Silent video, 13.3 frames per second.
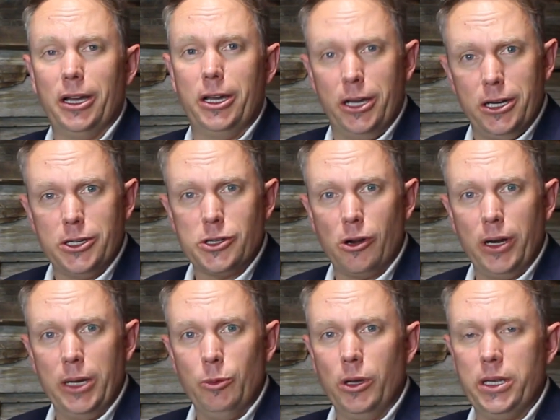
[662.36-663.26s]
A good
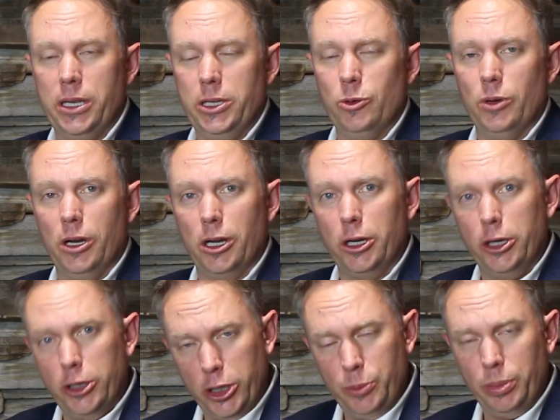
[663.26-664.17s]
attorney will get you a
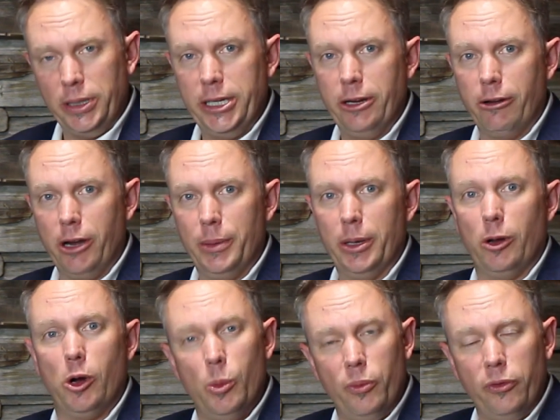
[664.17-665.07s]
good plea agreement,
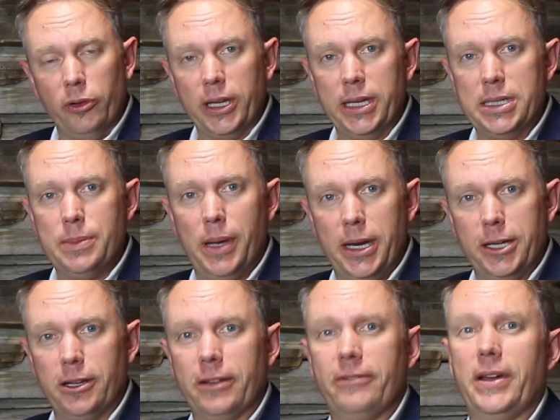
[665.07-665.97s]
hopefully,
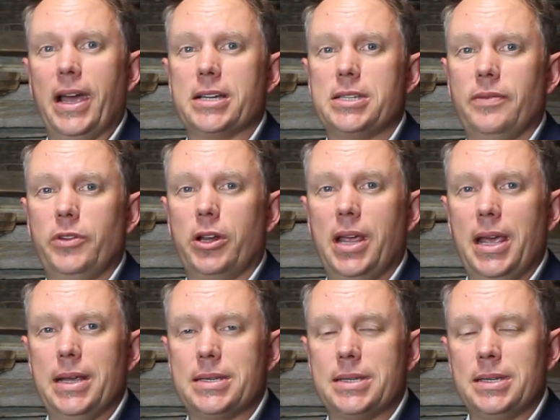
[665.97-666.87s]
depending on the facts of your
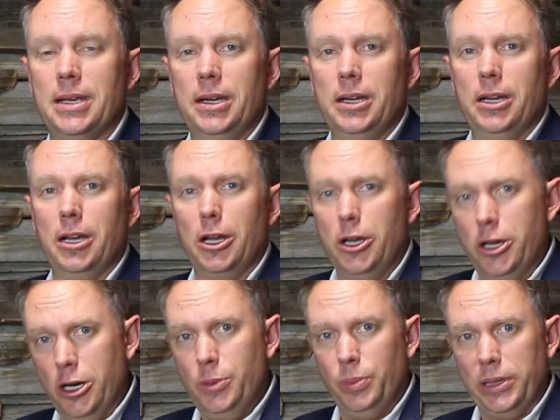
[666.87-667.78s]
case.
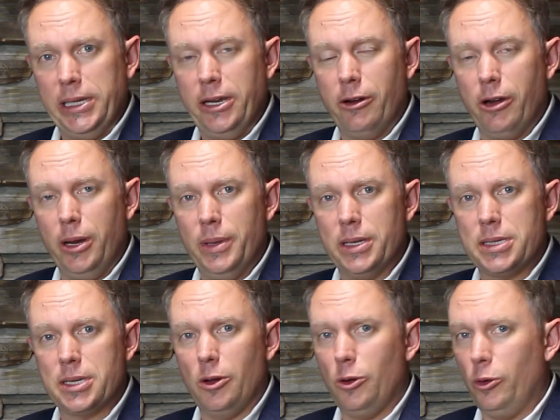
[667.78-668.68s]
Good plea
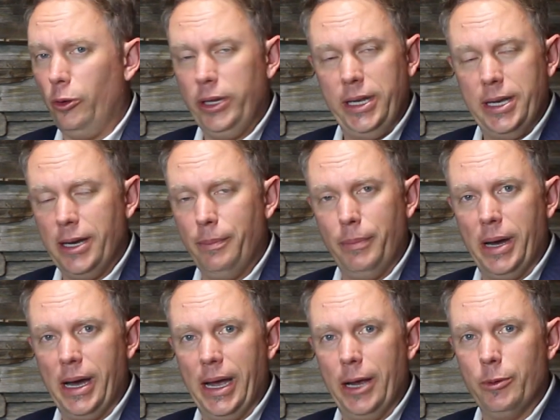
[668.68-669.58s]
agreements only come
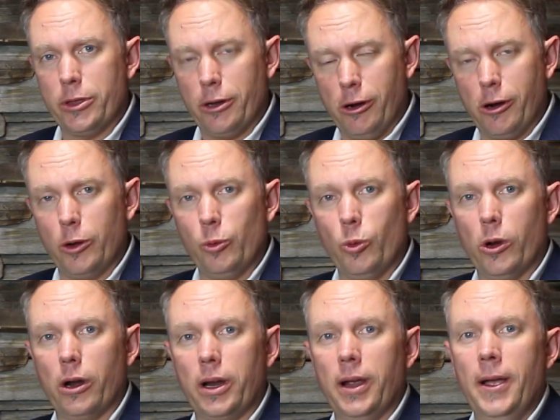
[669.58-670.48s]
by with hard
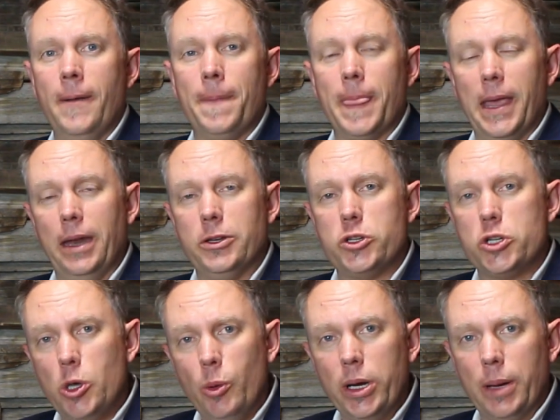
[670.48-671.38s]
work and
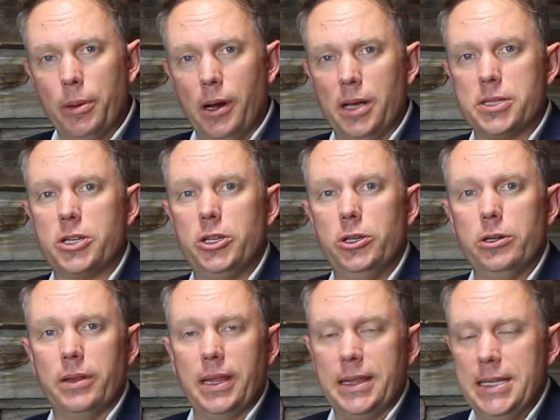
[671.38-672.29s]
showing a
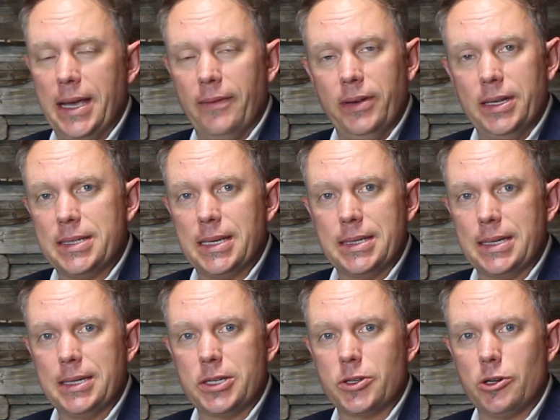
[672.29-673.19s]
prosecutor that the evidence
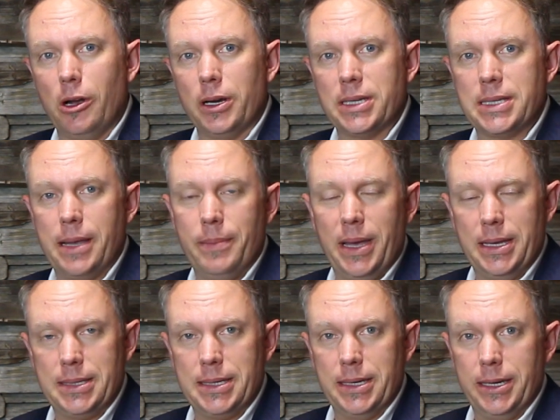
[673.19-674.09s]
isn't as strong as they may
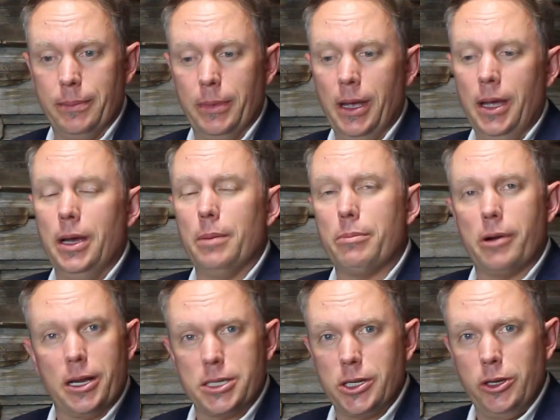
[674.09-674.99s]
seem.
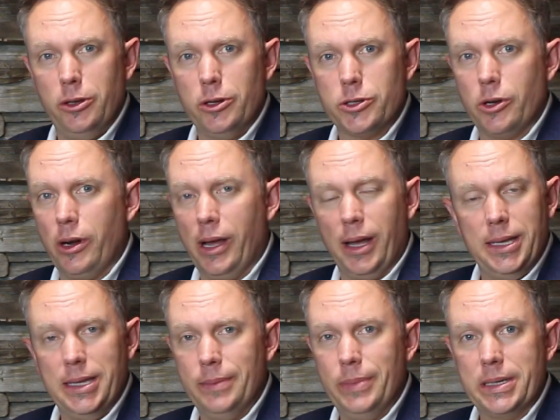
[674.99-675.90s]
Prosecutors are not
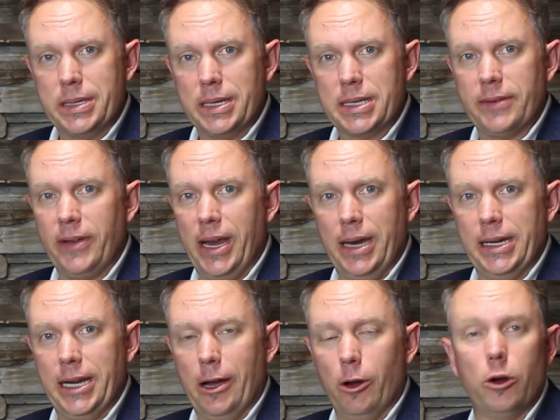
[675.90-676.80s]
in the business of
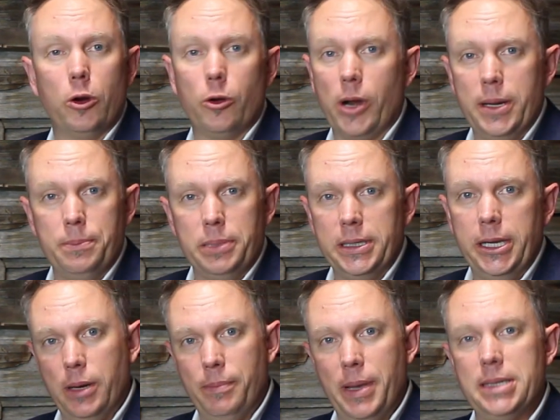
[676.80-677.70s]
handing out great
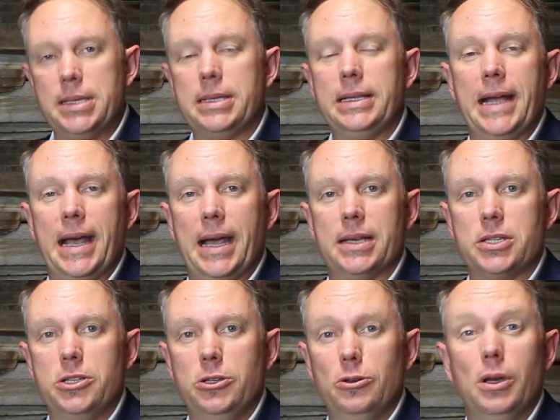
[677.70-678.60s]
plea and basically
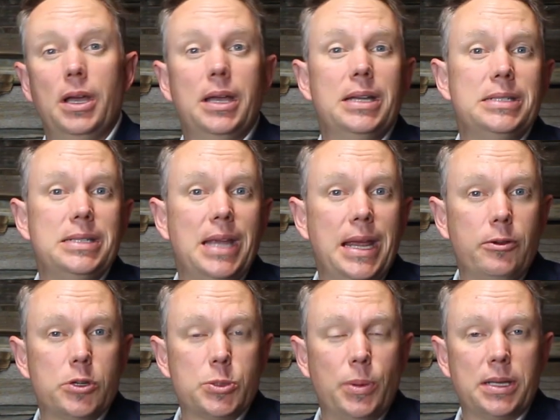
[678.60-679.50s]
ask you,
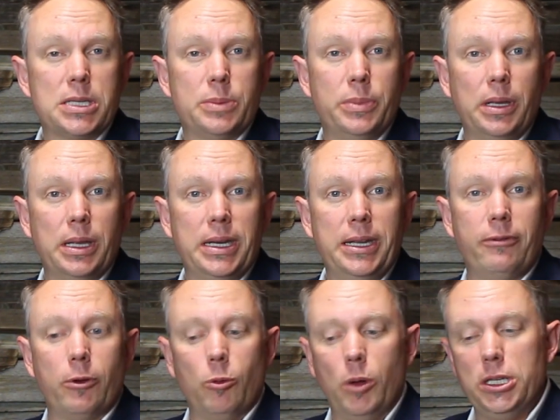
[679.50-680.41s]
take responsibility
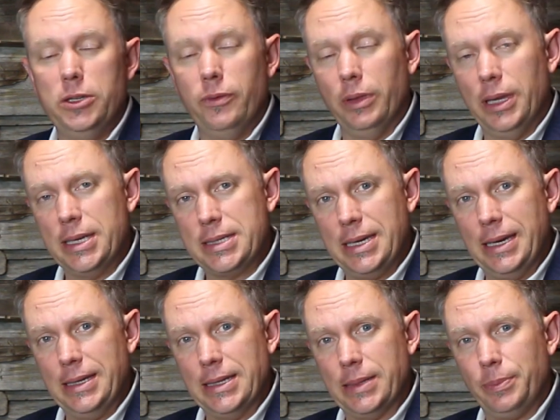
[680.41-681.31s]
for what you've
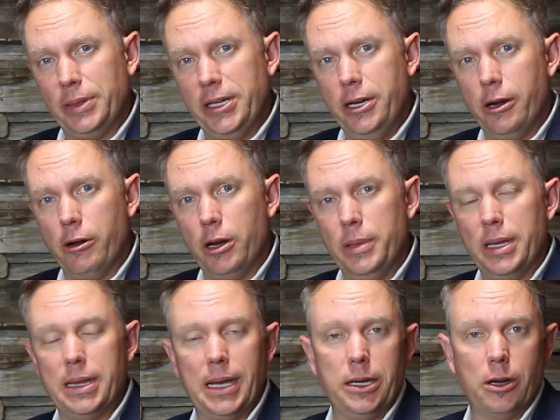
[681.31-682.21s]
listed in the plea
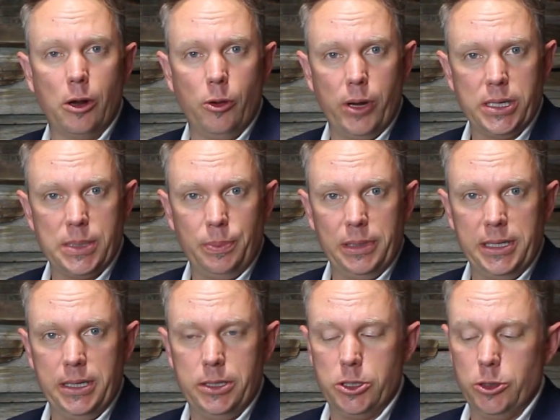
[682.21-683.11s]
agreement that you're going to
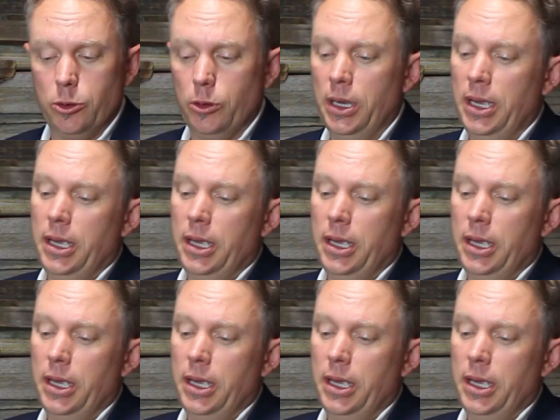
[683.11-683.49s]
plead to.